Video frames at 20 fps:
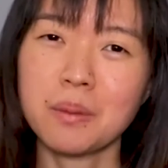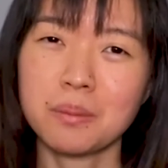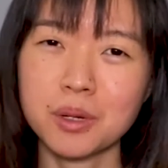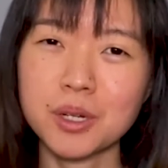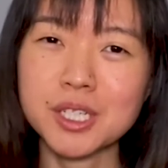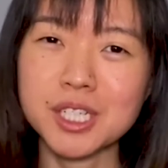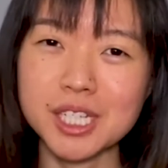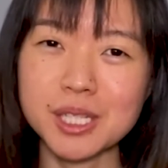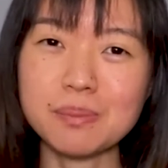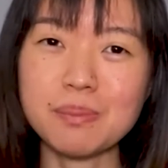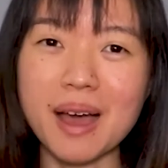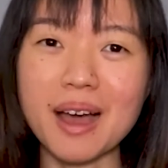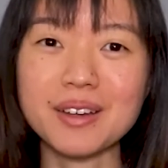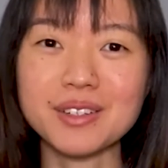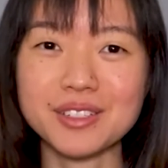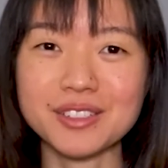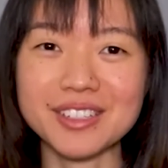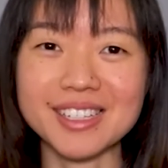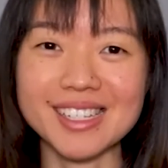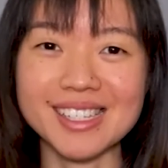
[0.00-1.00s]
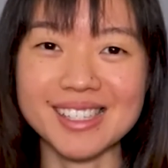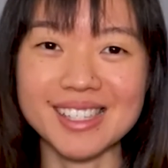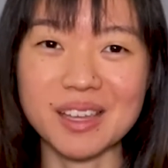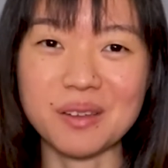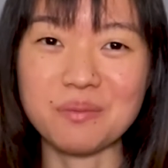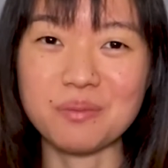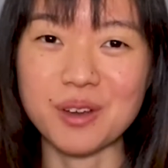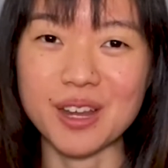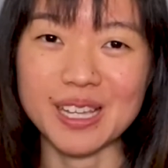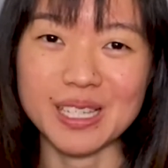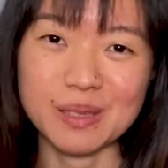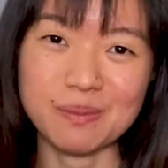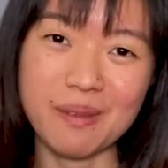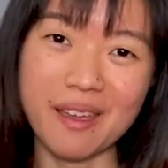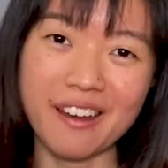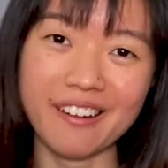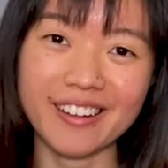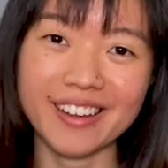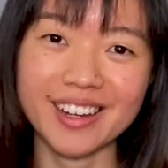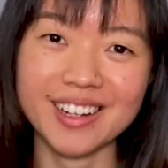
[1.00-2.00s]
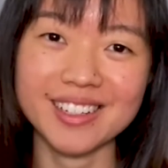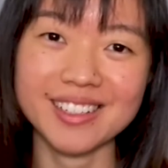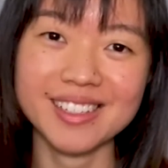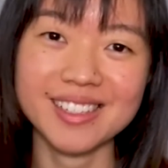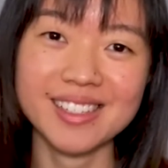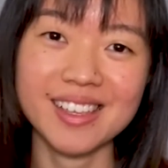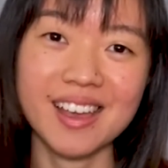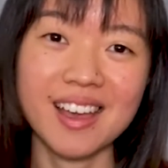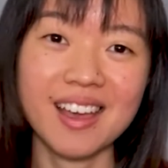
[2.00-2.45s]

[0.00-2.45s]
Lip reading: pushes boundaries and breaks barriers.